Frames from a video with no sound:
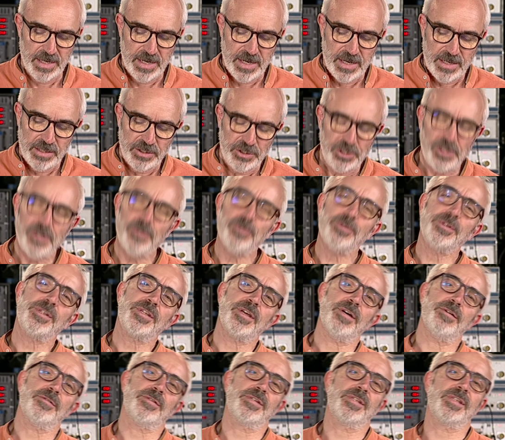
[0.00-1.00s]
She
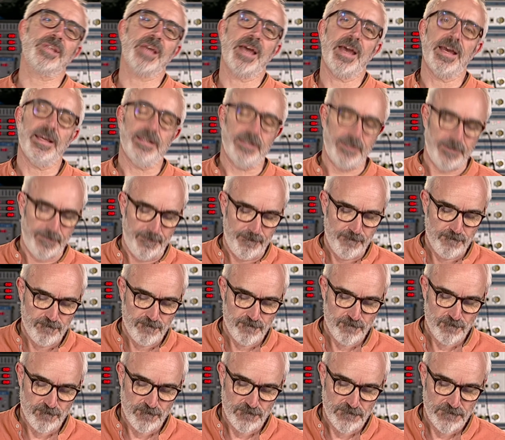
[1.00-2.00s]
also said,
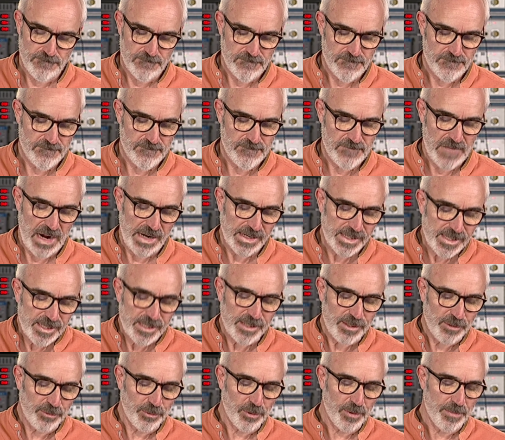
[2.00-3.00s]
I
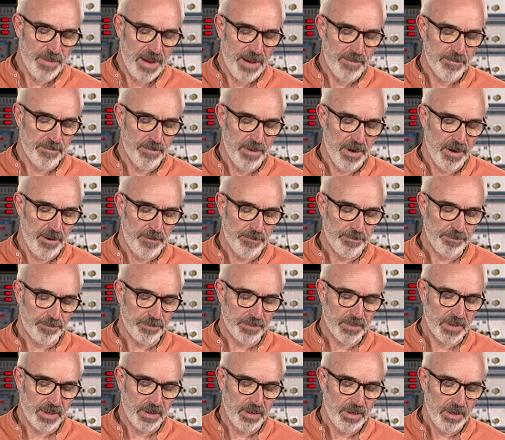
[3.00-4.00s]
still remember,
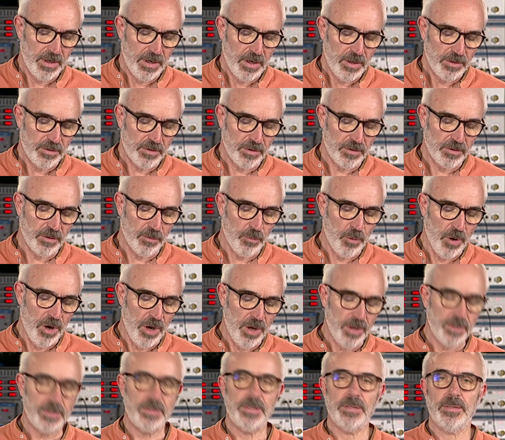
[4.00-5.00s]
that the
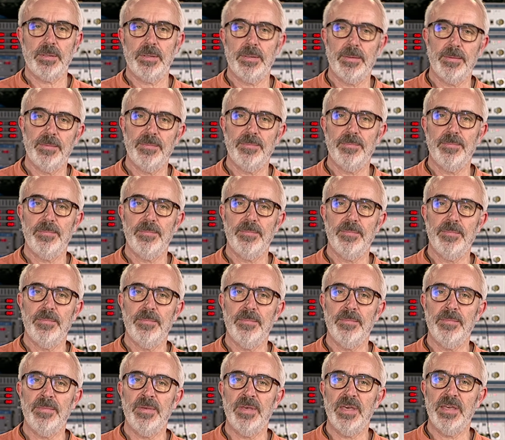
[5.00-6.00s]
word
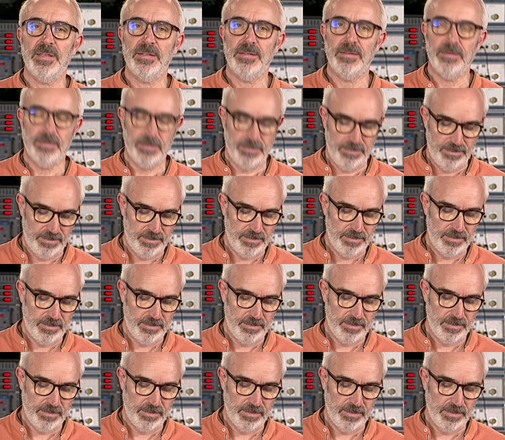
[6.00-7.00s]
men
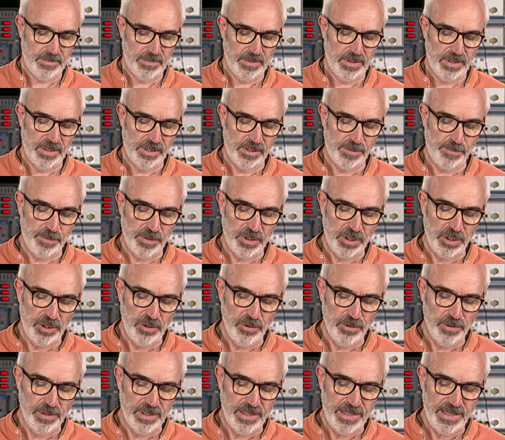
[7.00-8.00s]
is
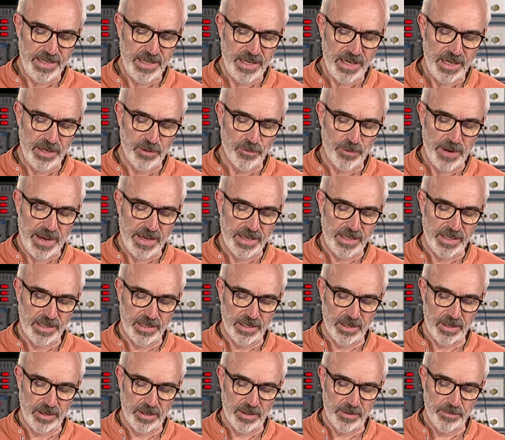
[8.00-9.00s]
peculiarly
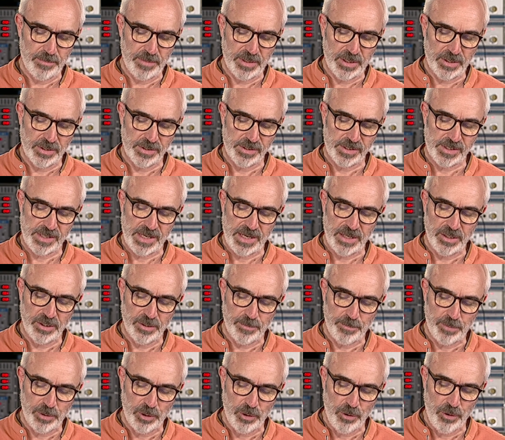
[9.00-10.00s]
irregular because in the
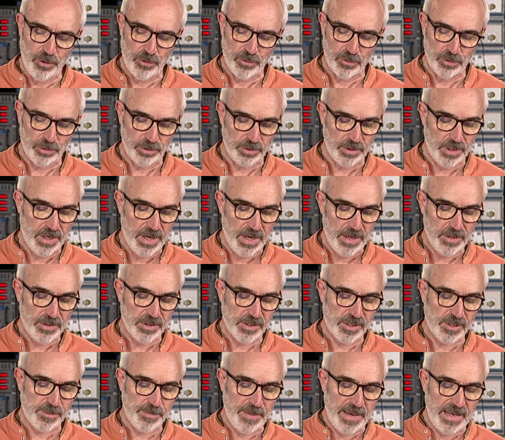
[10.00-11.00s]
plural, the
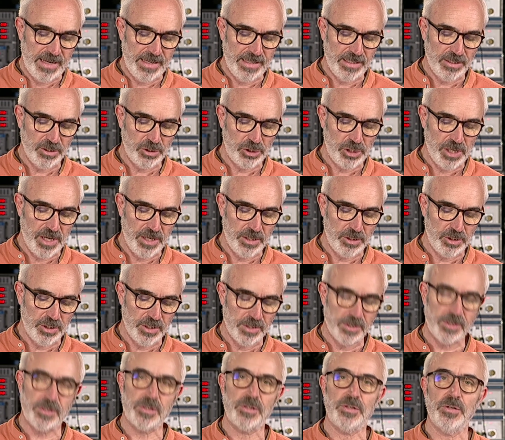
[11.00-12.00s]
spelling
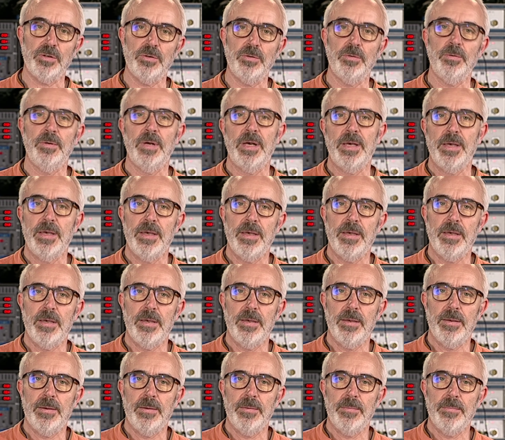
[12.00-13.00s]
changes to
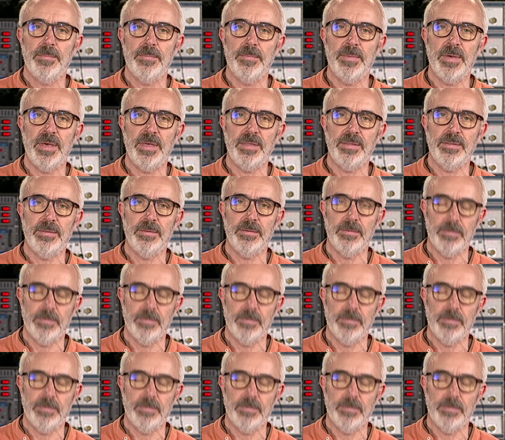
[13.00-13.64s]
men,